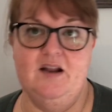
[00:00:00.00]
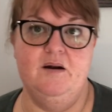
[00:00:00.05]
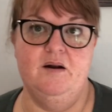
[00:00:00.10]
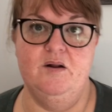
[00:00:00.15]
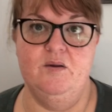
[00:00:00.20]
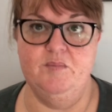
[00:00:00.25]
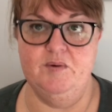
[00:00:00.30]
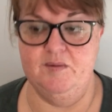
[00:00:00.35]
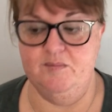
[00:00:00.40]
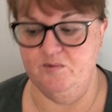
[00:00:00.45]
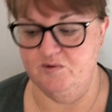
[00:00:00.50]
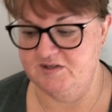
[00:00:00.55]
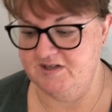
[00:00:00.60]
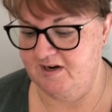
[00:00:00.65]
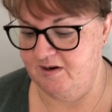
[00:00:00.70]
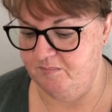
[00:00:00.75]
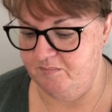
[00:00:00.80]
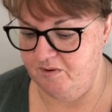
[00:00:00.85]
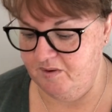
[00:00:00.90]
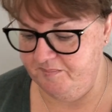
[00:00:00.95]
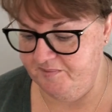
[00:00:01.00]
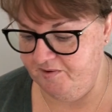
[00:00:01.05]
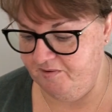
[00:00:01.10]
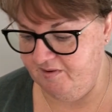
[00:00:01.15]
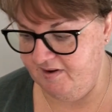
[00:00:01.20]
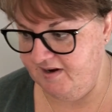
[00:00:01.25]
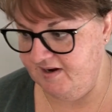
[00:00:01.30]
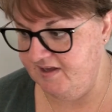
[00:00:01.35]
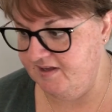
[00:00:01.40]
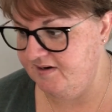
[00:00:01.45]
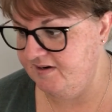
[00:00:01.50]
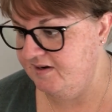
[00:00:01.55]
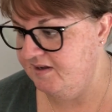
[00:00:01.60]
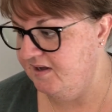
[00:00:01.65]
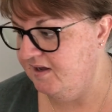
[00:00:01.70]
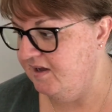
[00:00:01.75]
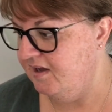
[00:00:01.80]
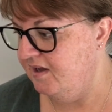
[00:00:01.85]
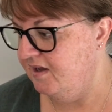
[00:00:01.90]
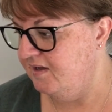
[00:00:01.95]
a little bit more done on Pomegranate
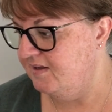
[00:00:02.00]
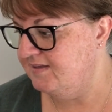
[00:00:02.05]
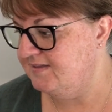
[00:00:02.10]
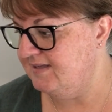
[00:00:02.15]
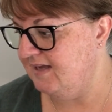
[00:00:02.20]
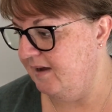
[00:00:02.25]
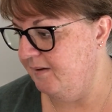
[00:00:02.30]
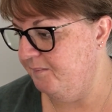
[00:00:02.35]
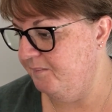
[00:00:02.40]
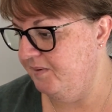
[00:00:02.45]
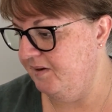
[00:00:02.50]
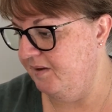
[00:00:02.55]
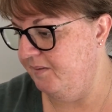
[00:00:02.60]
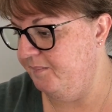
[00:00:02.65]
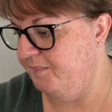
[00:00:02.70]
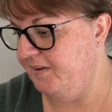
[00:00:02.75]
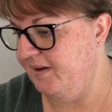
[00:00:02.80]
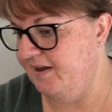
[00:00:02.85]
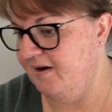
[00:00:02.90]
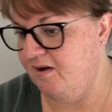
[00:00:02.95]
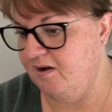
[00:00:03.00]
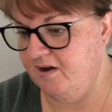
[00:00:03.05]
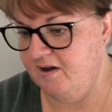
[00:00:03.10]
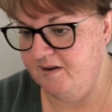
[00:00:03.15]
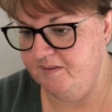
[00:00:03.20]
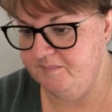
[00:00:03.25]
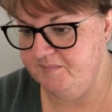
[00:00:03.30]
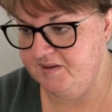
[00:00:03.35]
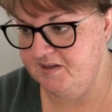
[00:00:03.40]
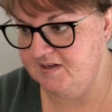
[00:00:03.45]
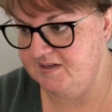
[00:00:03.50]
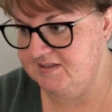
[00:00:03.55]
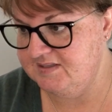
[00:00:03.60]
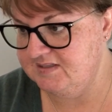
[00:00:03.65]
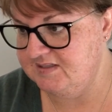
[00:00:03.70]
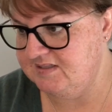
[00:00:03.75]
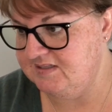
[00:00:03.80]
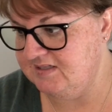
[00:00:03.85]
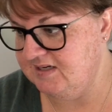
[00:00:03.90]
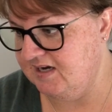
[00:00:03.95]
Sampler, but I'm going to
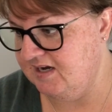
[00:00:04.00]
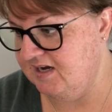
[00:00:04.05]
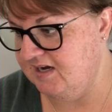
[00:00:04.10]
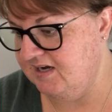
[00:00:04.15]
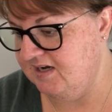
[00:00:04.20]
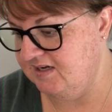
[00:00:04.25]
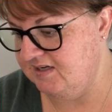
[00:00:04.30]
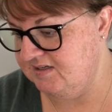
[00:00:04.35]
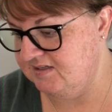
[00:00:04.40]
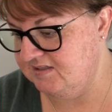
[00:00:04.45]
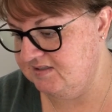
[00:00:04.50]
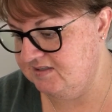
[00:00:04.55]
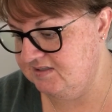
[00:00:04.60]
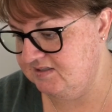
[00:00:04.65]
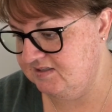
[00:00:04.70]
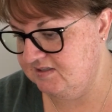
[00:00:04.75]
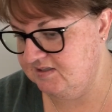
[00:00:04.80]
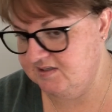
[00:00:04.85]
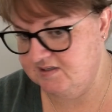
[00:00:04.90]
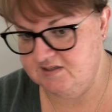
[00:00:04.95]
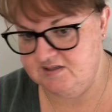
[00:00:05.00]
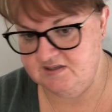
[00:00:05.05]
start